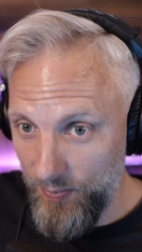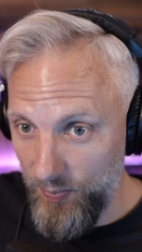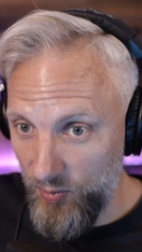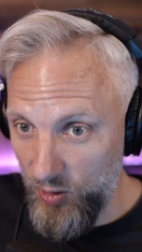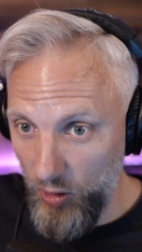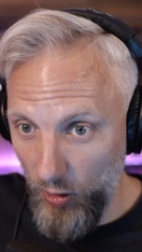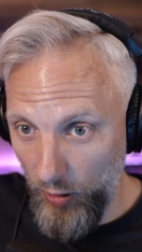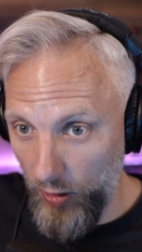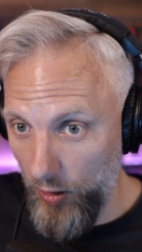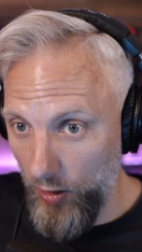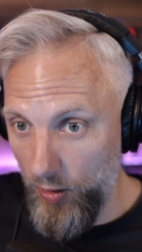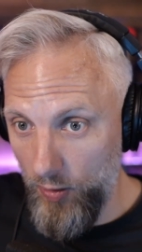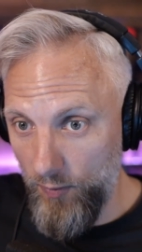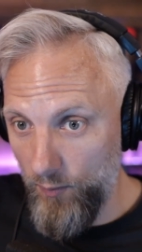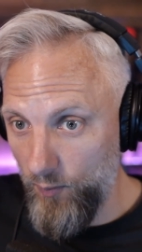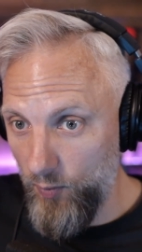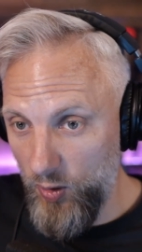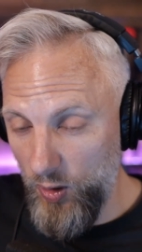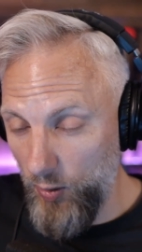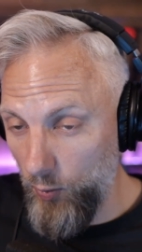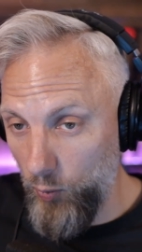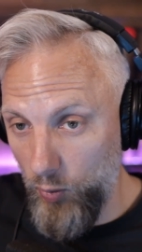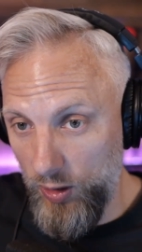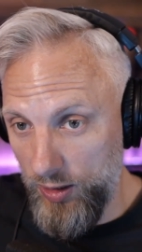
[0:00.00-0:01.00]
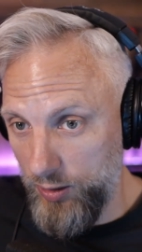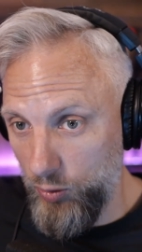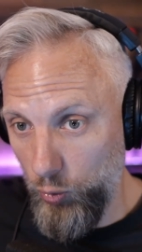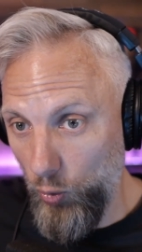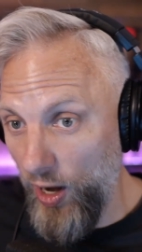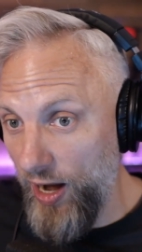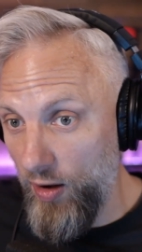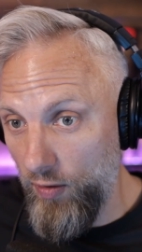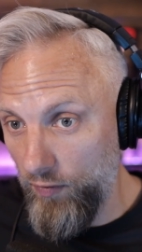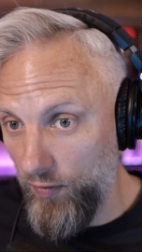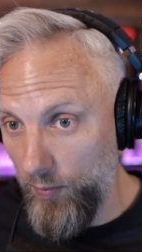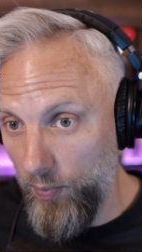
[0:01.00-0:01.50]
It's
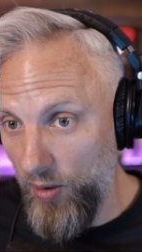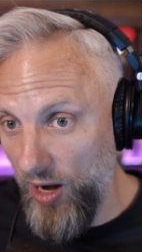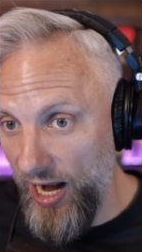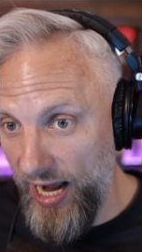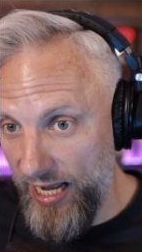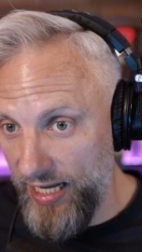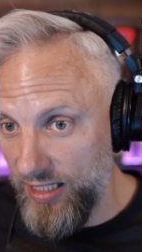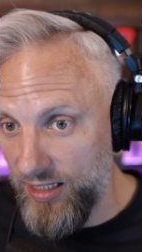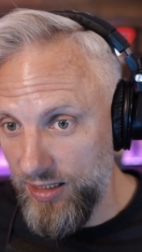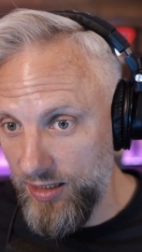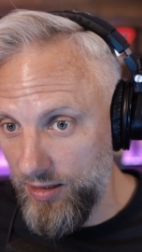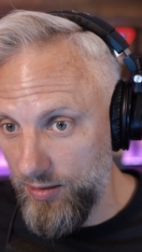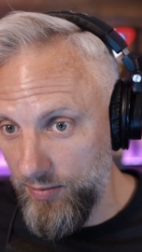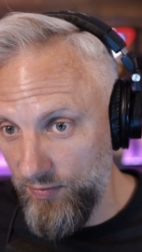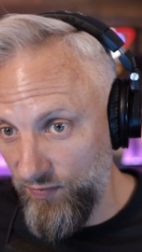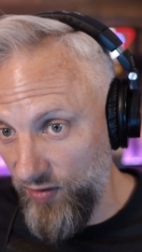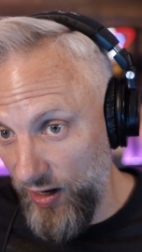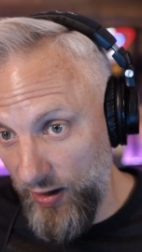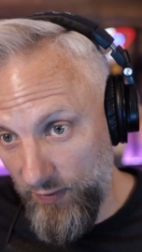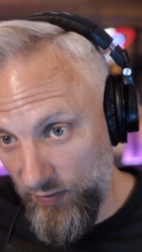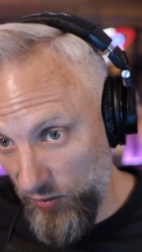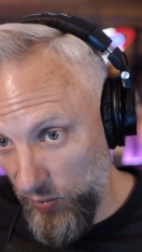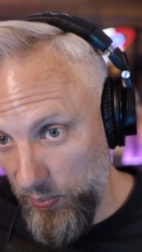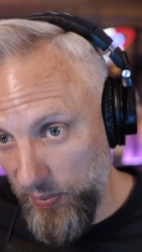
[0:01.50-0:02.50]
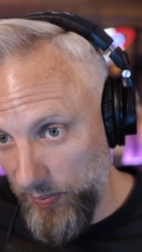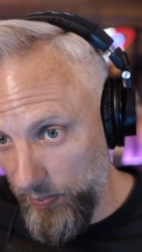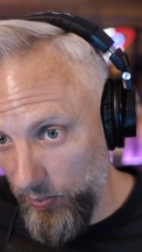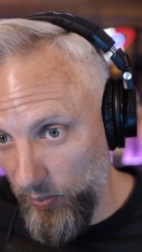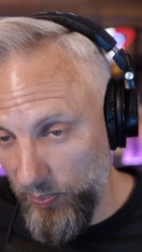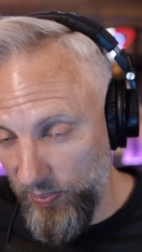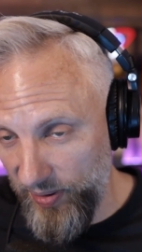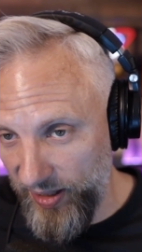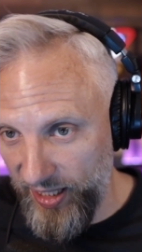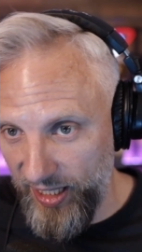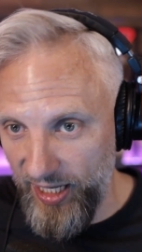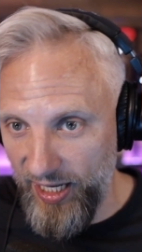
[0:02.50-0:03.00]
way overpriced. Very few
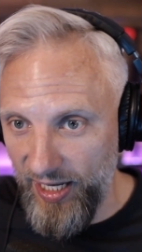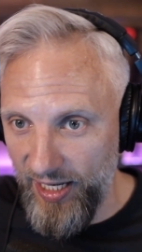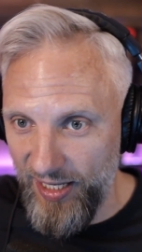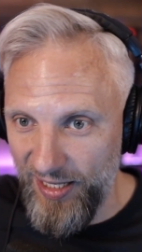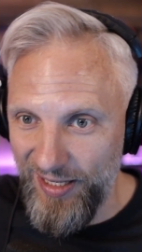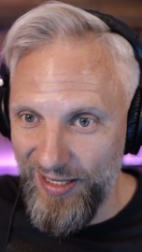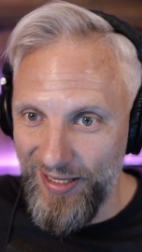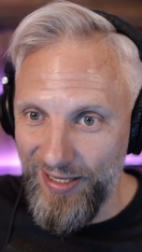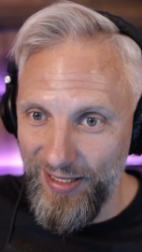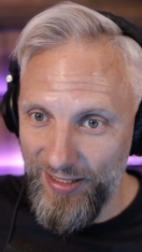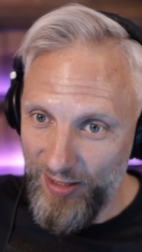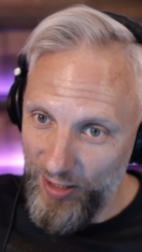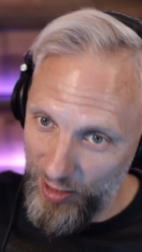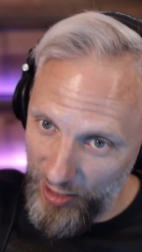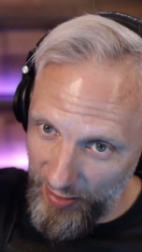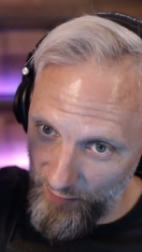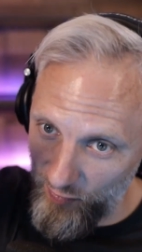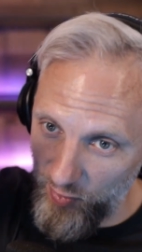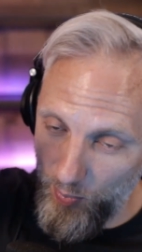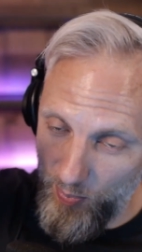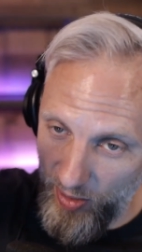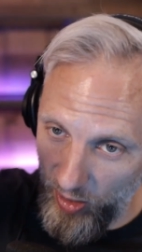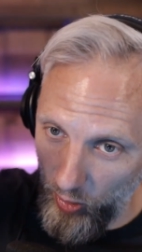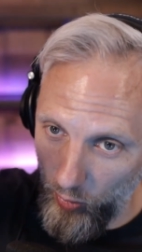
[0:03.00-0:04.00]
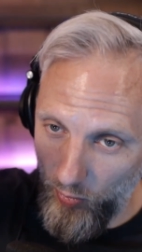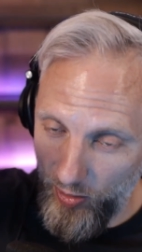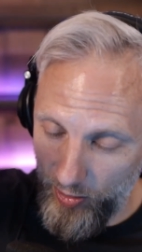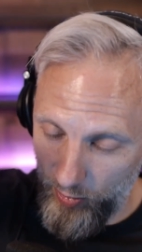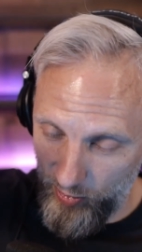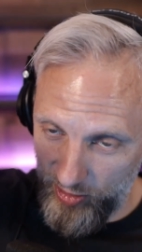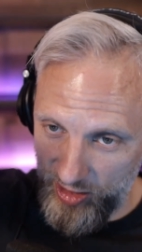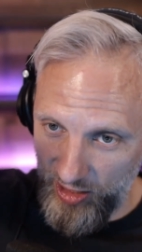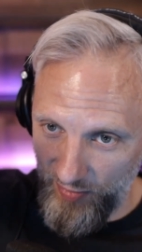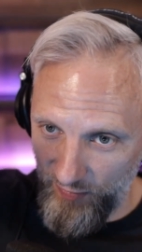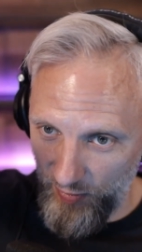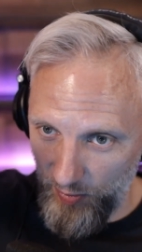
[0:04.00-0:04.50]
people pick it. Then you have the middle
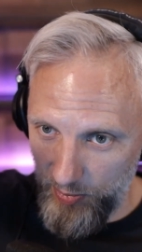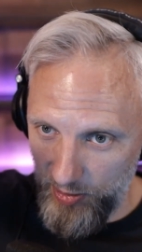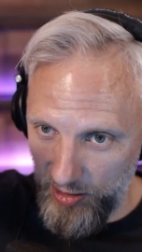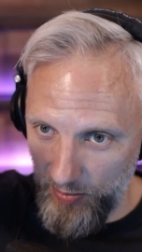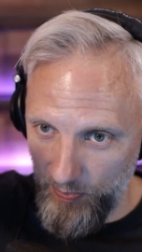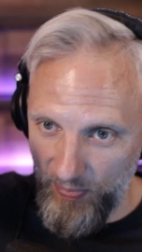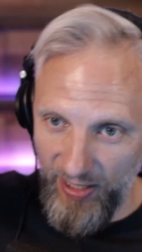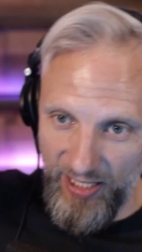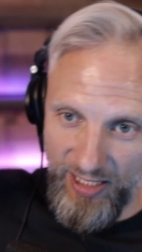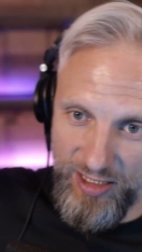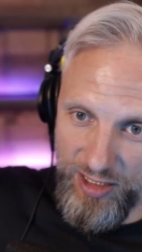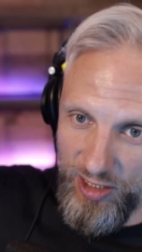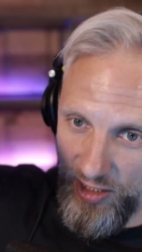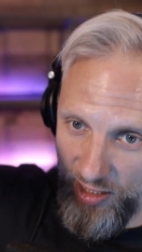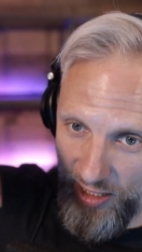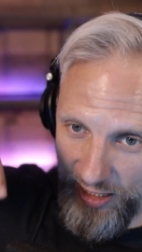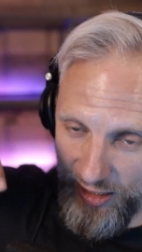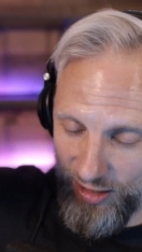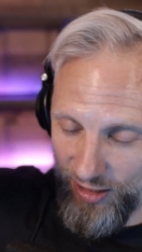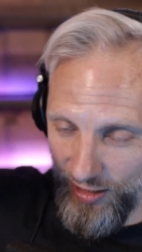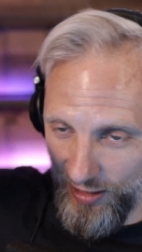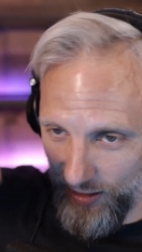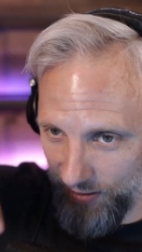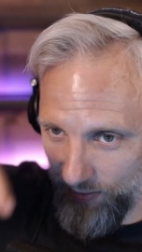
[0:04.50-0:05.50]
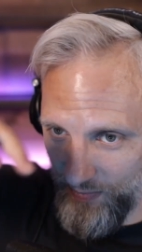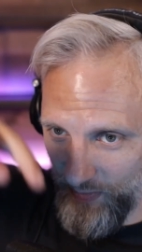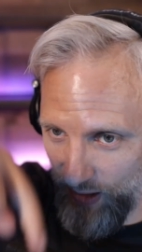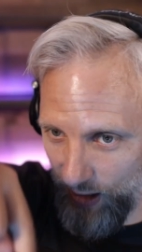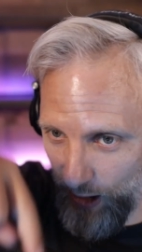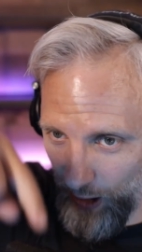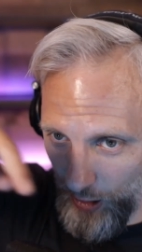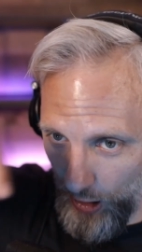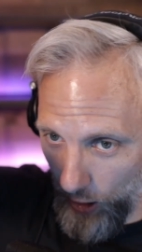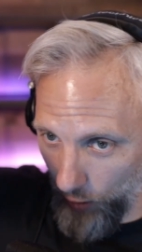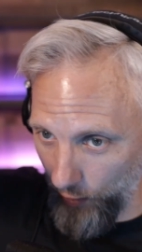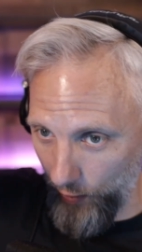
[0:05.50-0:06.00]
one, which everybody picks, and you have the
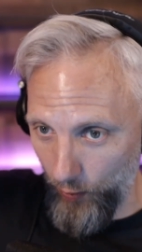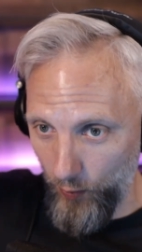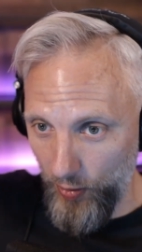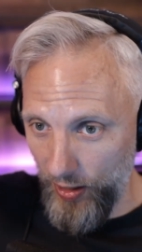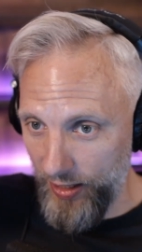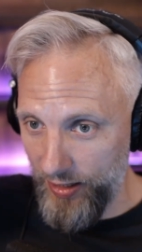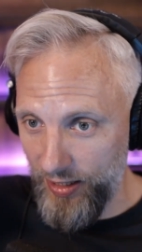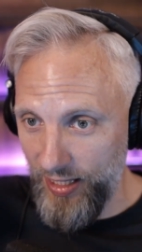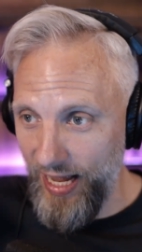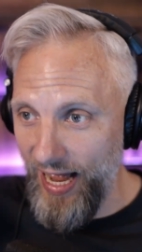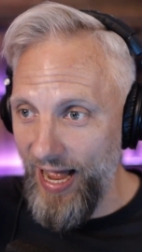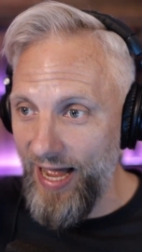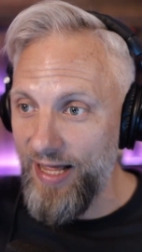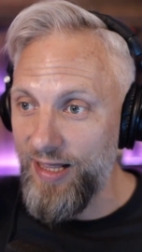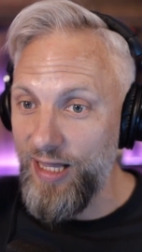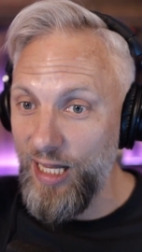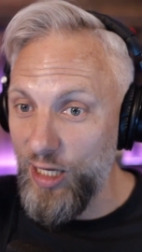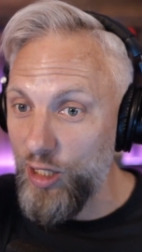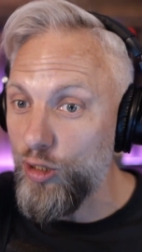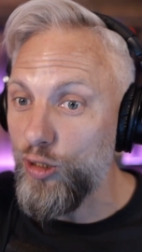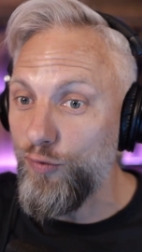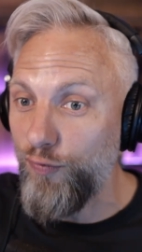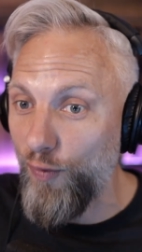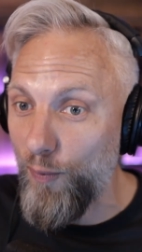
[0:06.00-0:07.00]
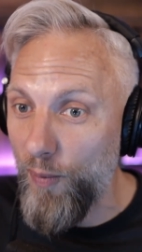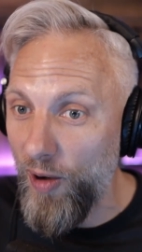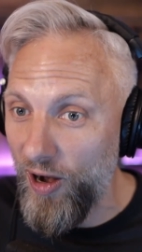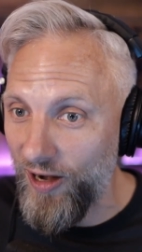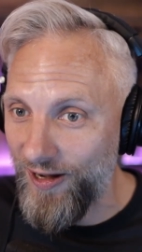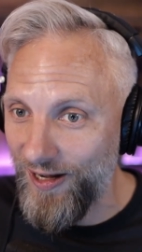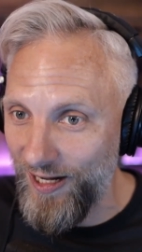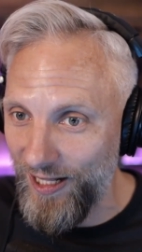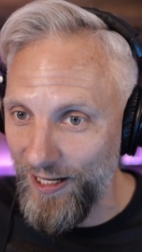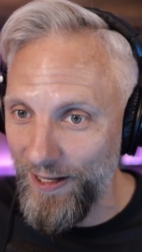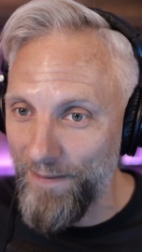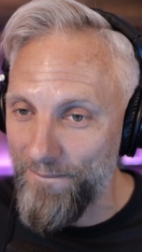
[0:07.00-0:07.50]
lower one that they use for
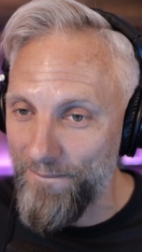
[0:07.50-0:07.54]
marketing